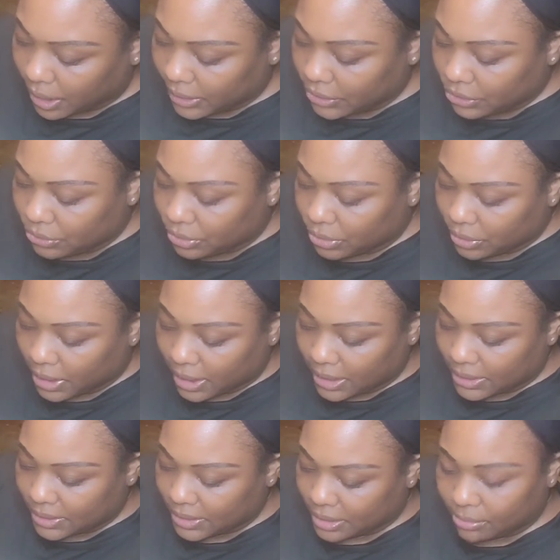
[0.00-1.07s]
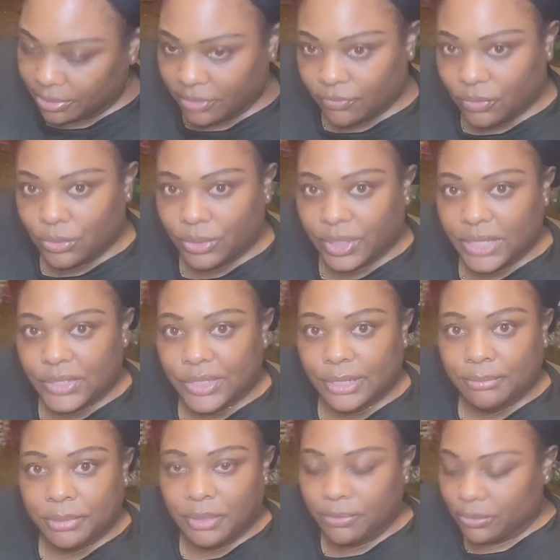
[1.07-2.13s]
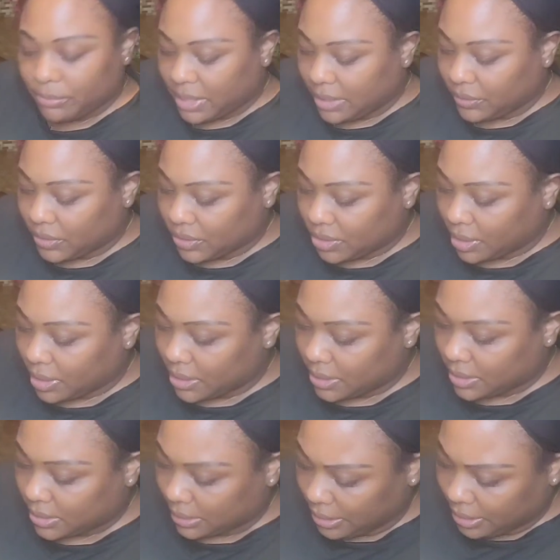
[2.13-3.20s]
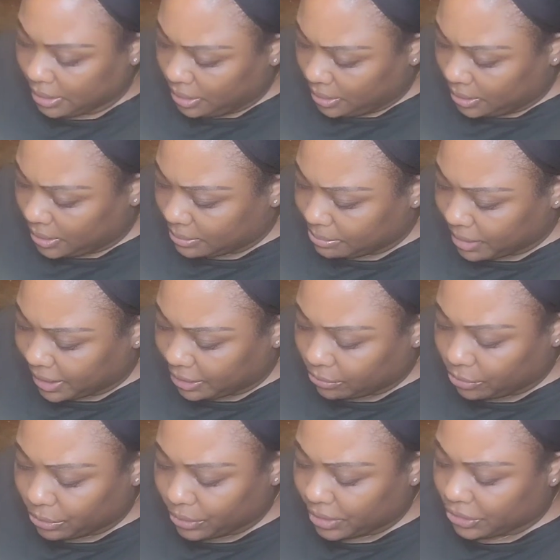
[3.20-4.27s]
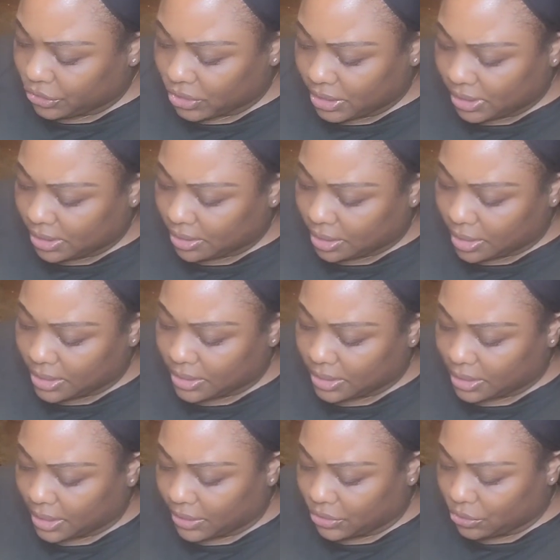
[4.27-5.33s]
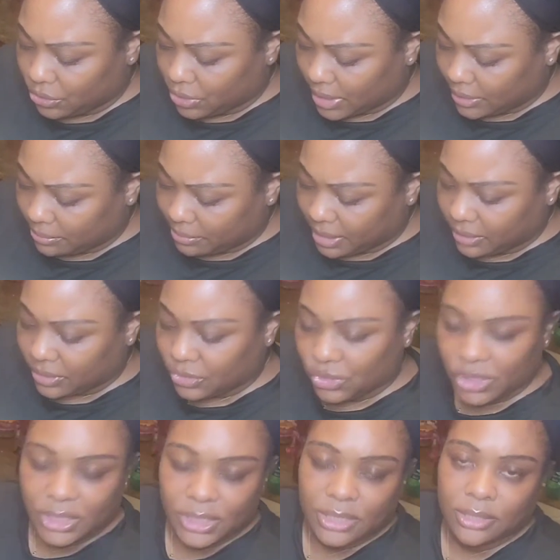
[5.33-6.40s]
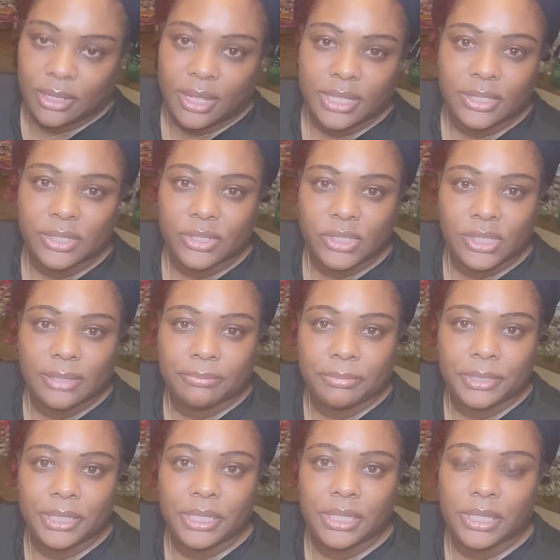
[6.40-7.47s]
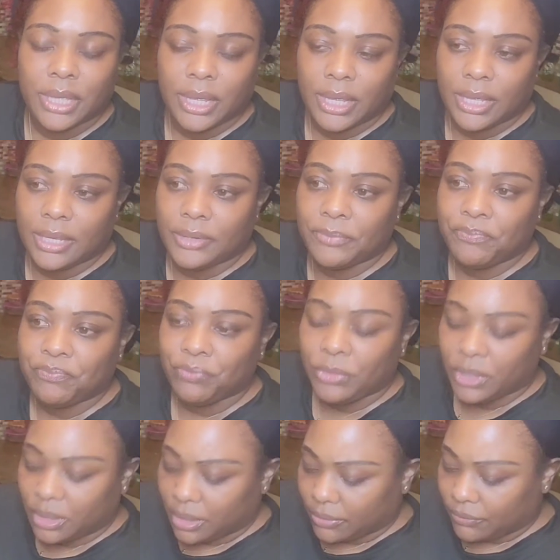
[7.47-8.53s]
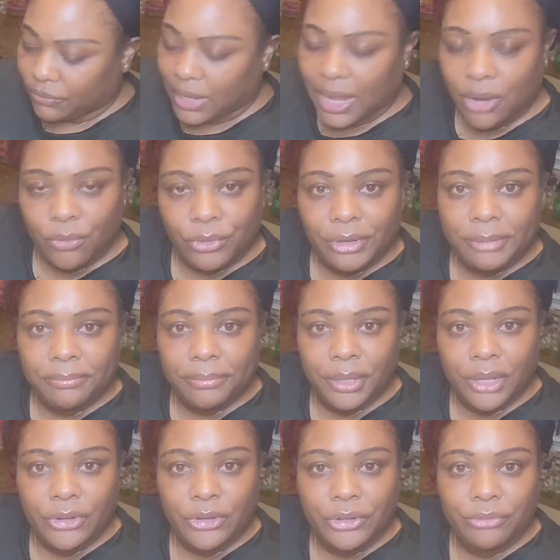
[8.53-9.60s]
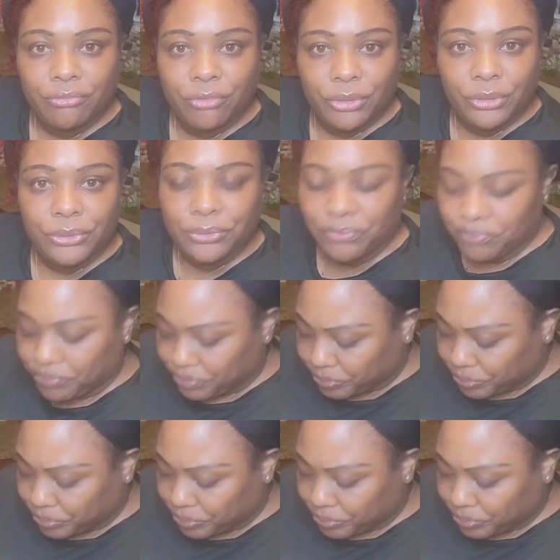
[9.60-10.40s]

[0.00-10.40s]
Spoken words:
I do know, like I said before, that some people make the sauce, the macaroni and cheese sauce, and I do know how to make the cheese sauce. It's simply a flour and butter roux,